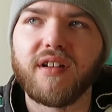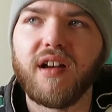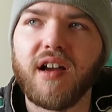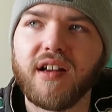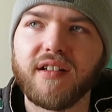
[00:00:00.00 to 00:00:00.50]

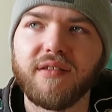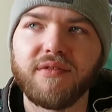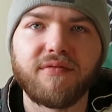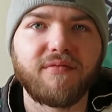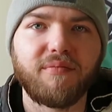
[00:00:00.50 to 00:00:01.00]
and it
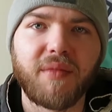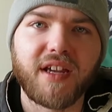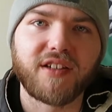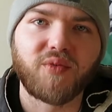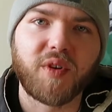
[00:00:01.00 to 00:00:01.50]
would
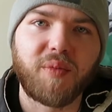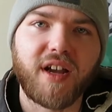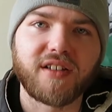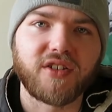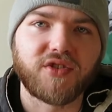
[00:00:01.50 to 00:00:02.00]
make its way
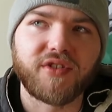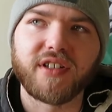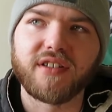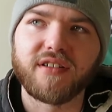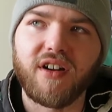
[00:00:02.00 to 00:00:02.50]
past the
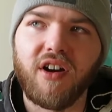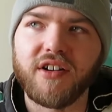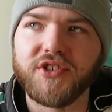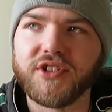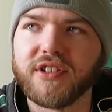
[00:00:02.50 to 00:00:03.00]
screen to
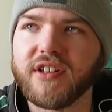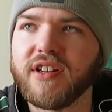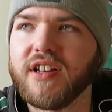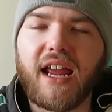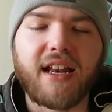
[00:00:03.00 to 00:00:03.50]
Ottinger,
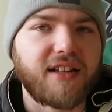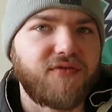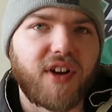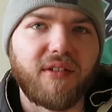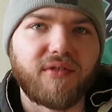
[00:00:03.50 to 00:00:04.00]
and it's
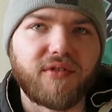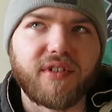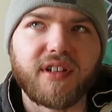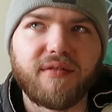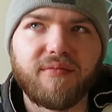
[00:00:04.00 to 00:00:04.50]
5-3.
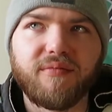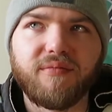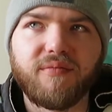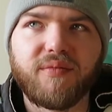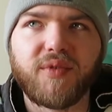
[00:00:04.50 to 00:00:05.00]

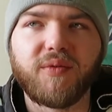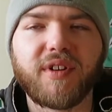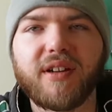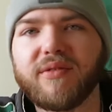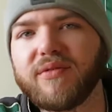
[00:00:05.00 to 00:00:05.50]
But
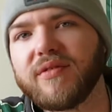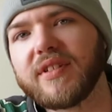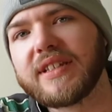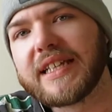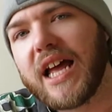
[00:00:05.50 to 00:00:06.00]
we get
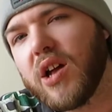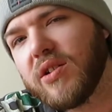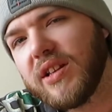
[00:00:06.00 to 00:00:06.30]
down